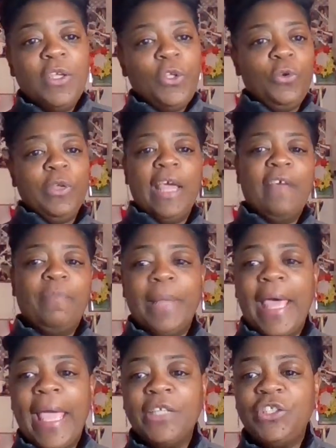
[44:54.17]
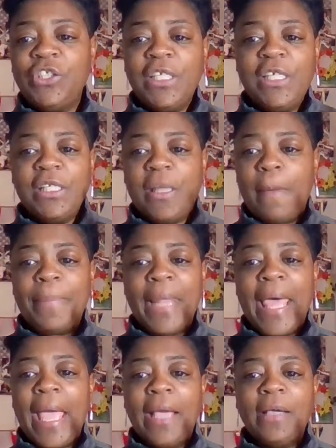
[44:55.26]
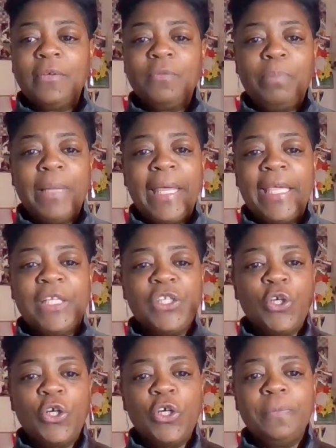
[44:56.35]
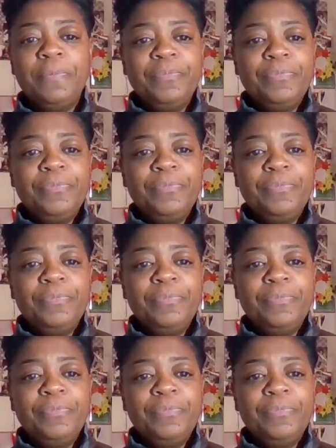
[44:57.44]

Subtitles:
you can have black jeans, a black blazer,